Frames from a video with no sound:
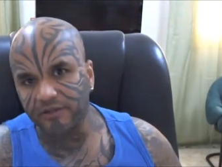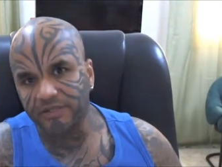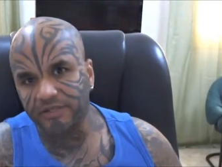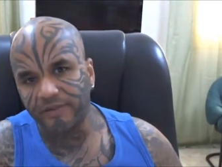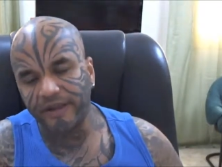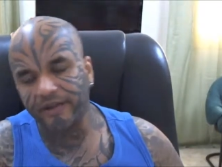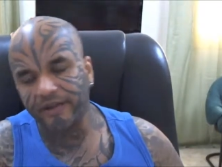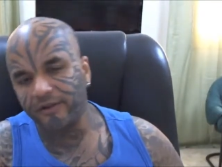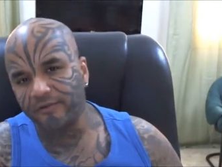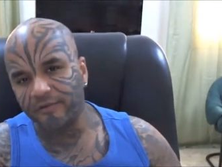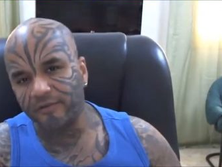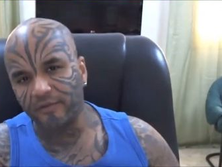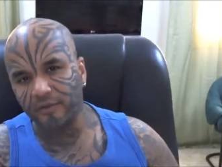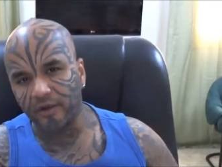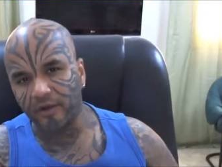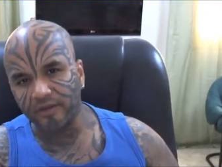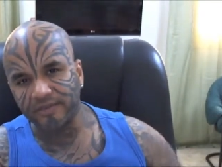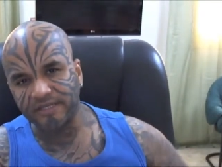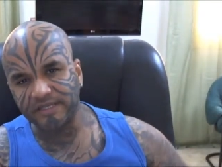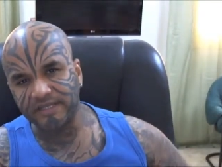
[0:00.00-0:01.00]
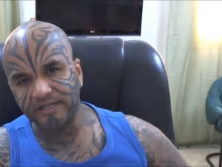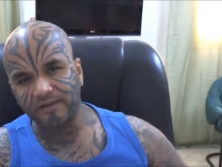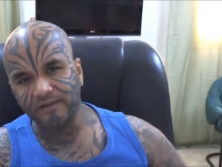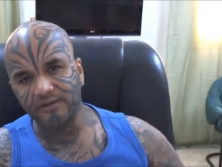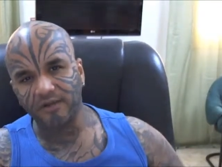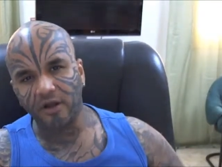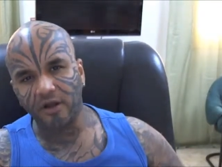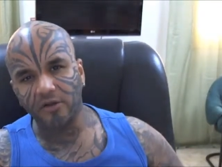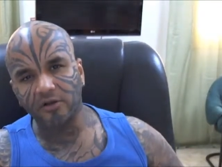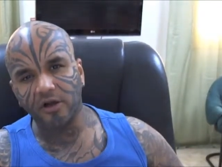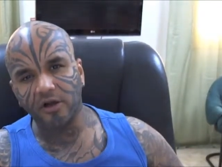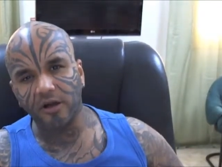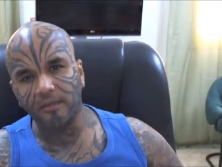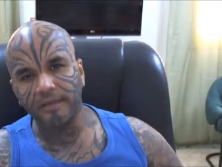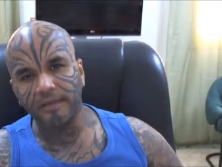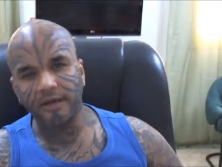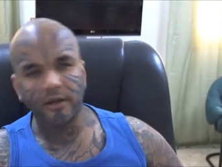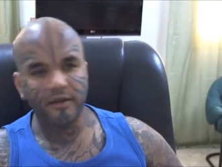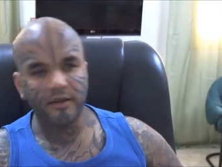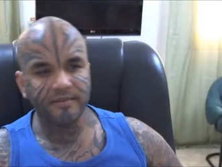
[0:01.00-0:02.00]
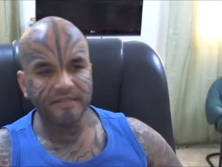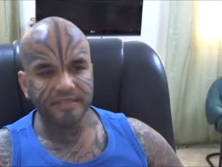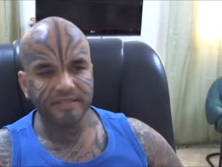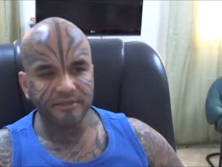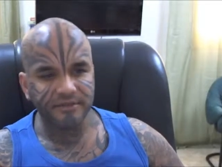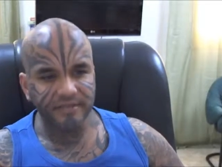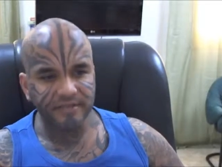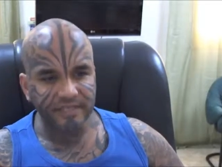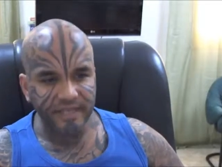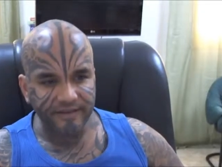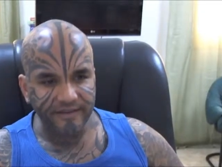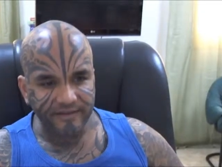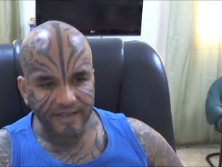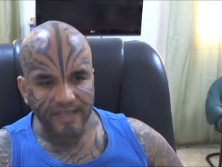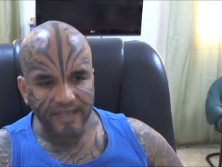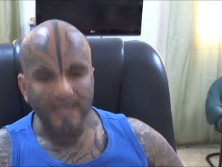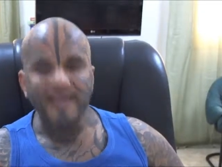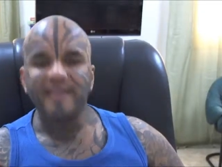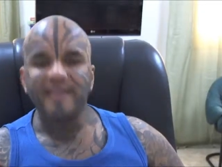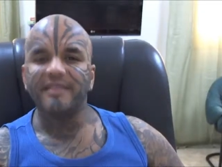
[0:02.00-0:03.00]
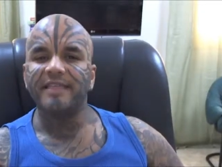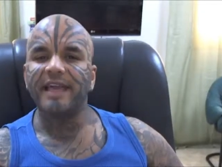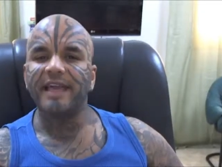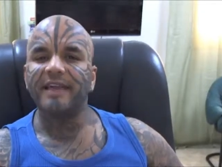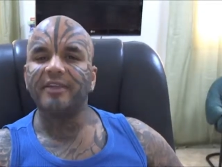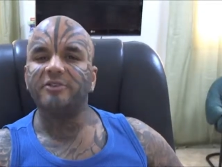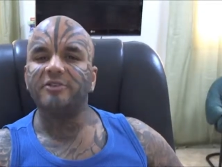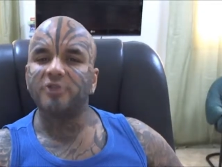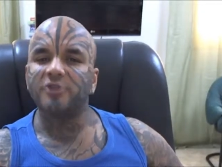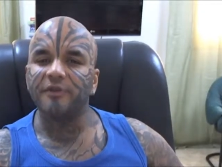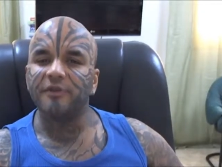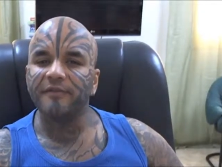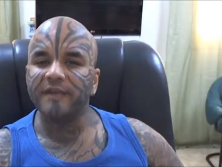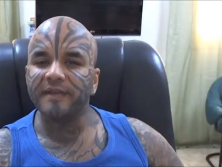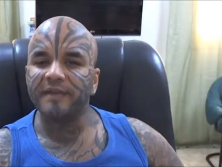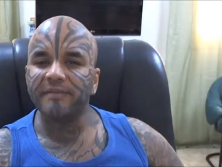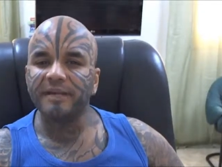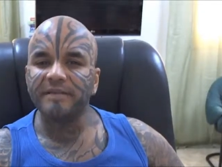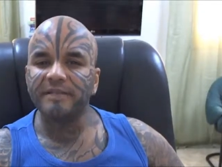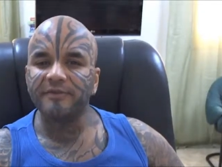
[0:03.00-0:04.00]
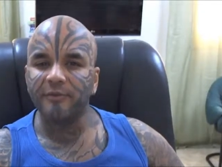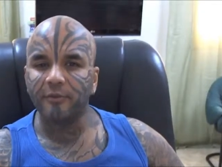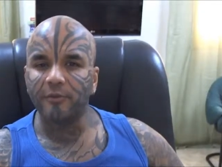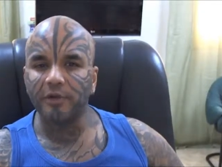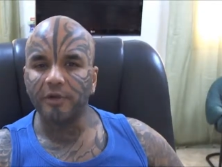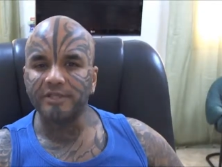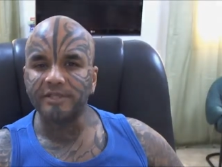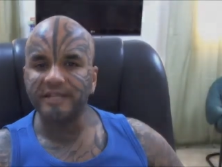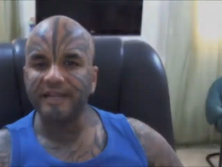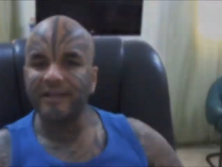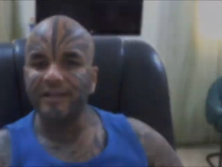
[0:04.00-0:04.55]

speaking to you from loymachedo.com and Loy Machedo TV. Thank you so very much for watching.